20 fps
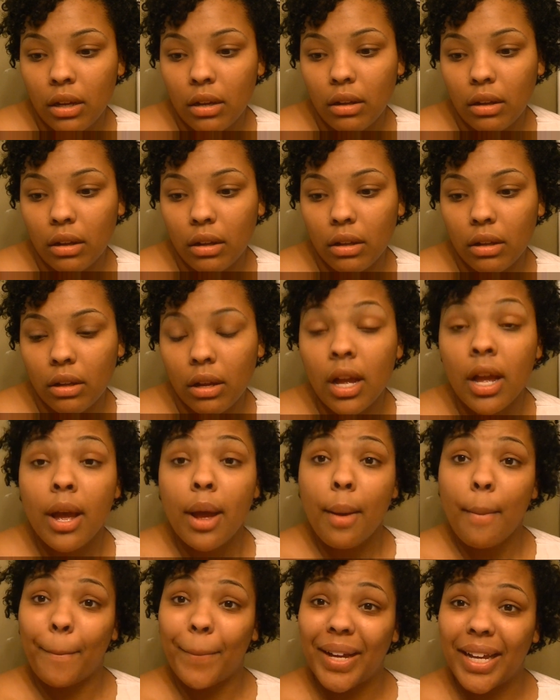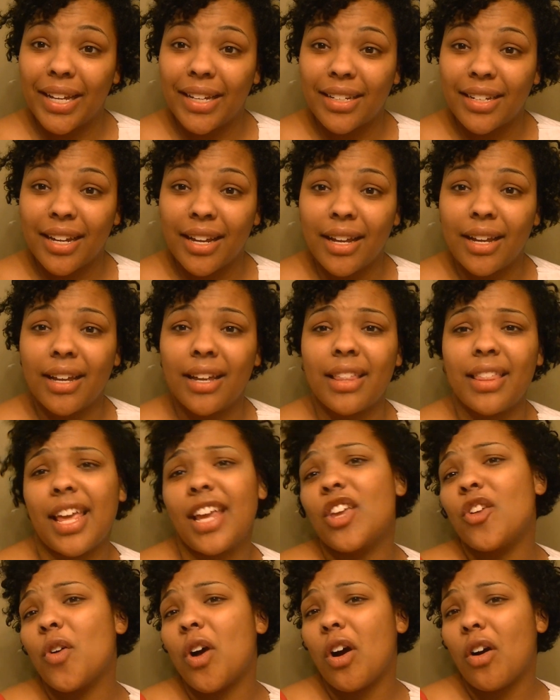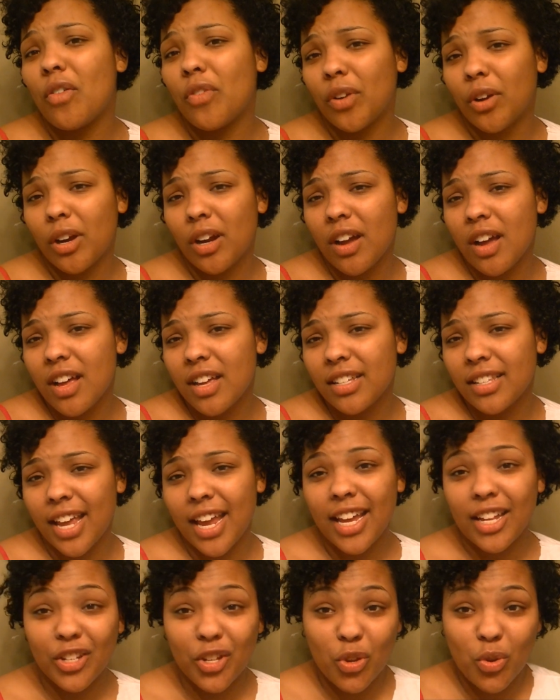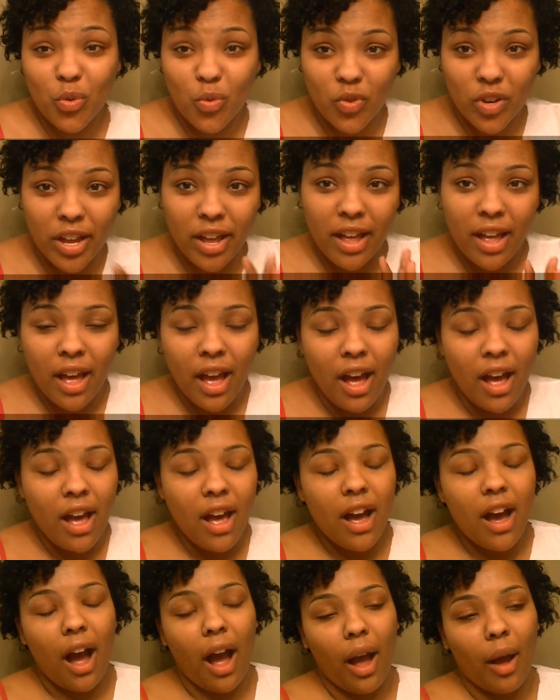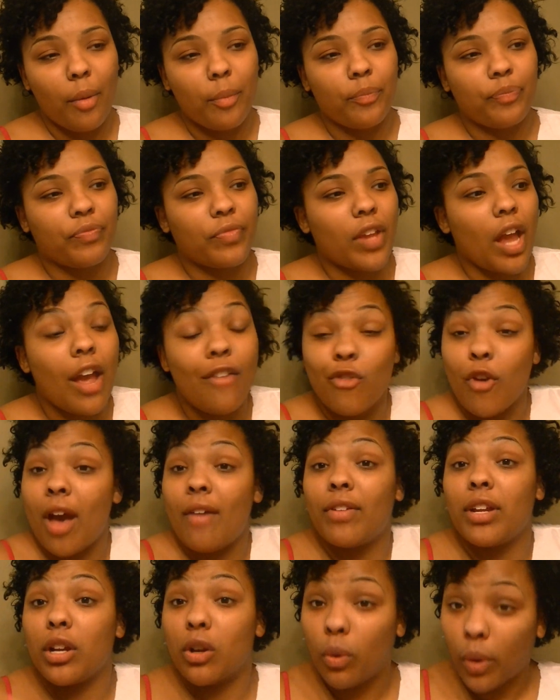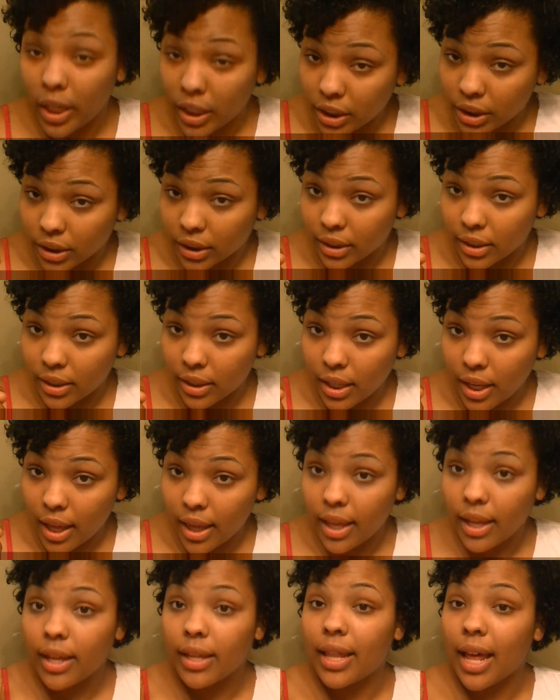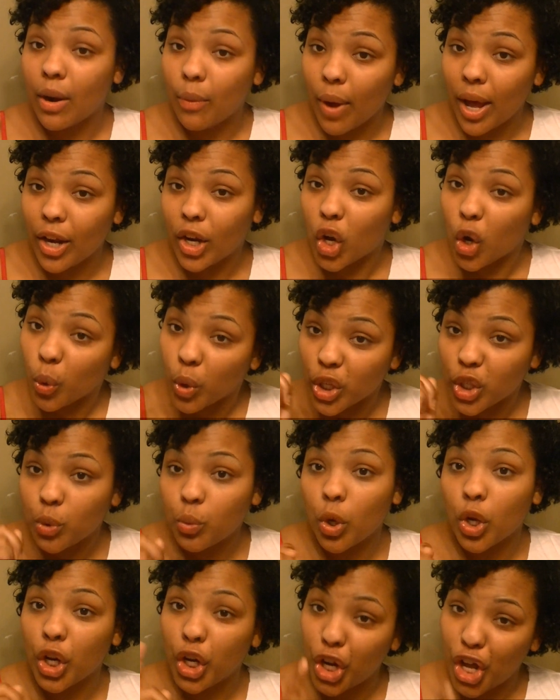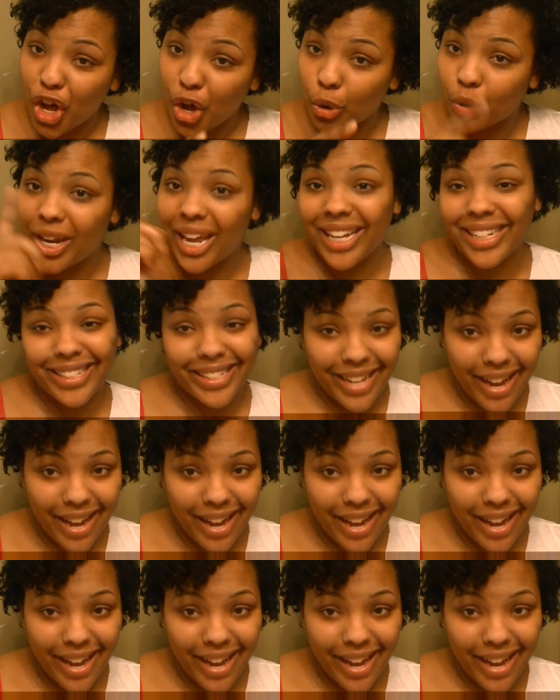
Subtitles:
Ugh. But thank you all for staying tuned. If you have any questions, that way I know what you want to know next